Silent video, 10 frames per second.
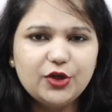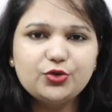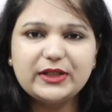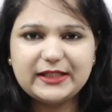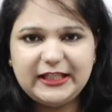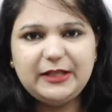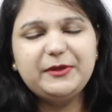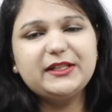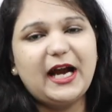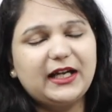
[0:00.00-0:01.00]
So asleep
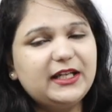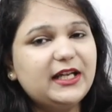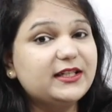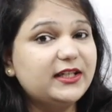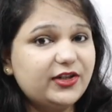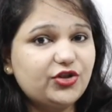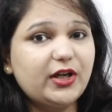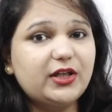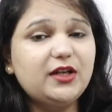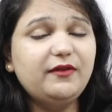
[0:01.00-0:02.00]
is acting as an
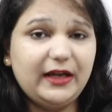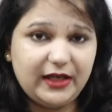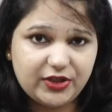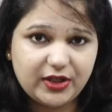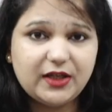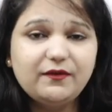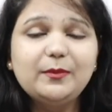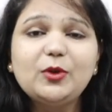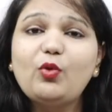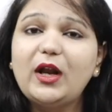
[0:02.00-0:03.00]
adjective, and adjective
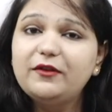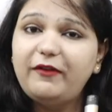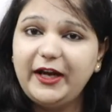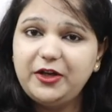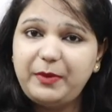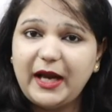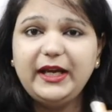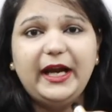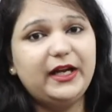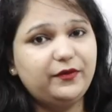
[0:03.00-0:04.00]
will be qualified
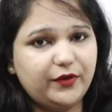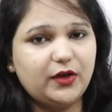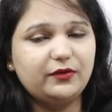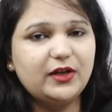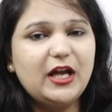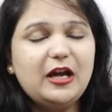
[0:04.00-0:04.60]
by adverb.